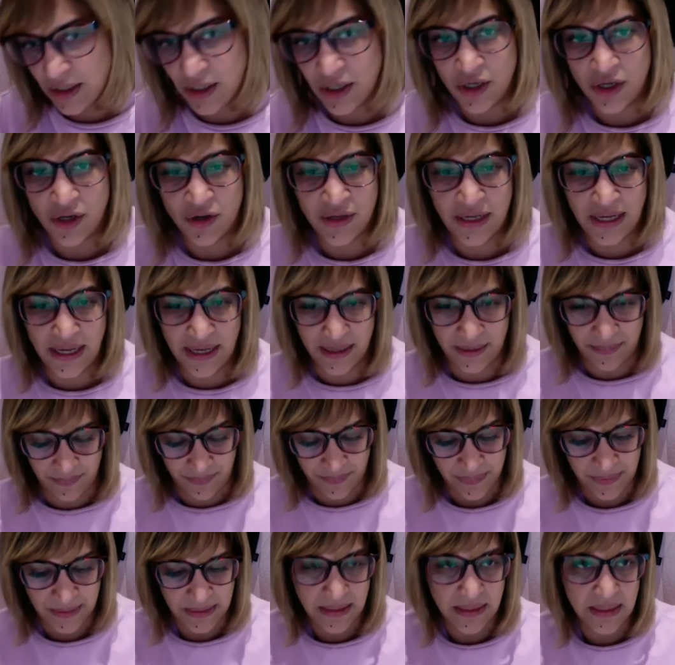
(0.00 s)
Okay,
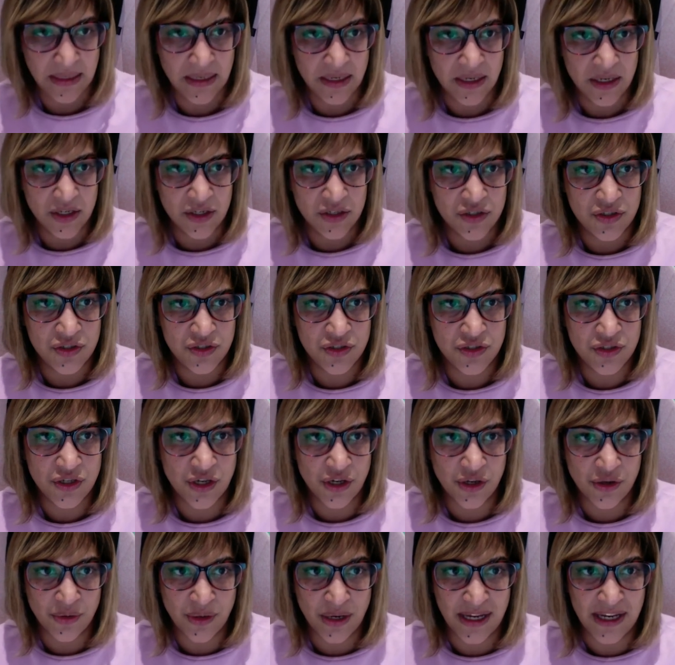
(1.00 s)

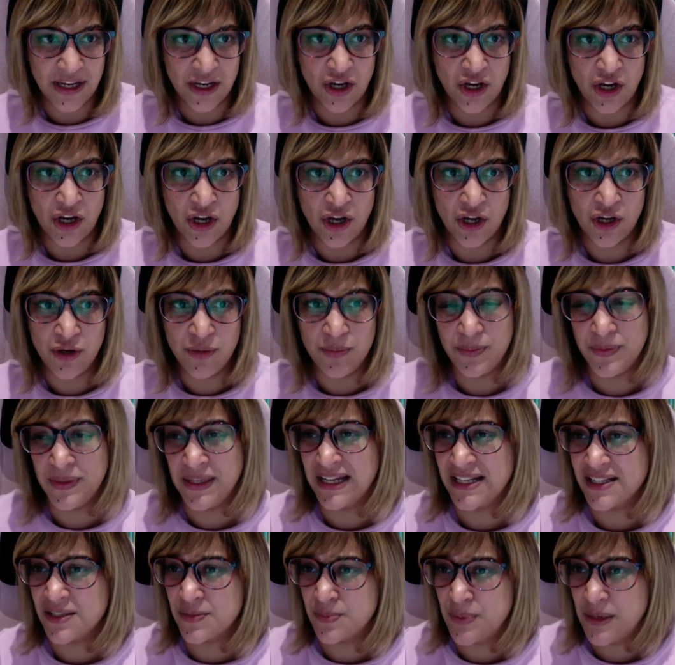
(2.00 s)
so I hope
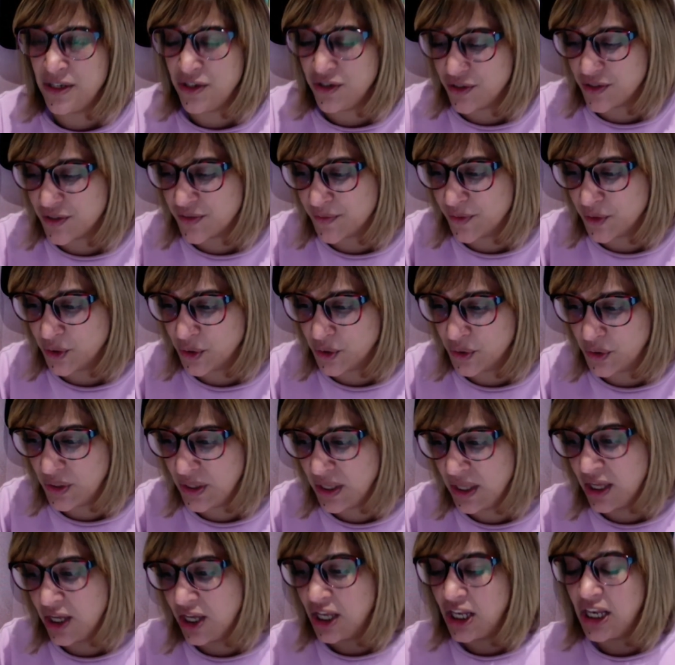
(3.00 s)
that's been useful.
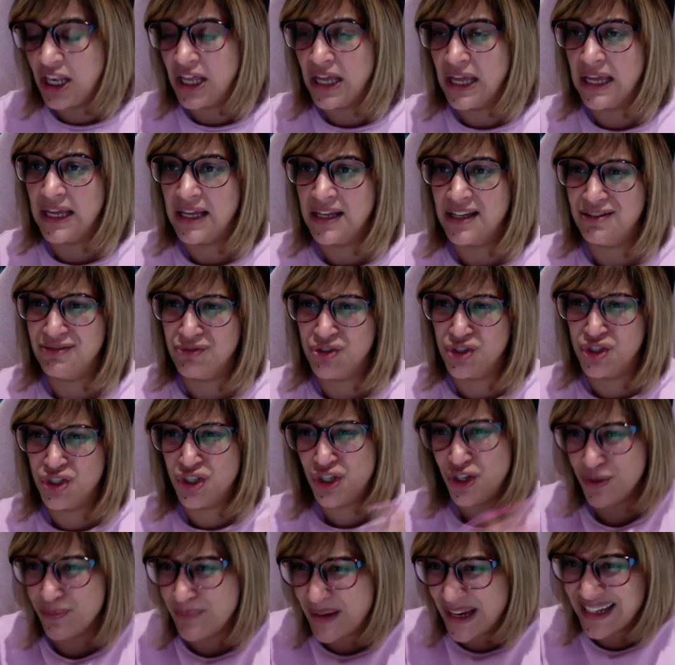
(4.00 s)

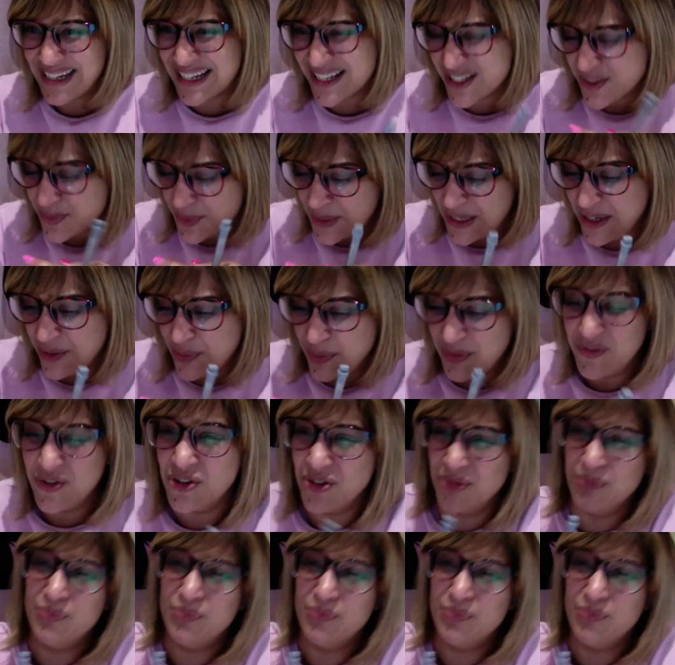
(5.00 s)
Tune back next week, we've got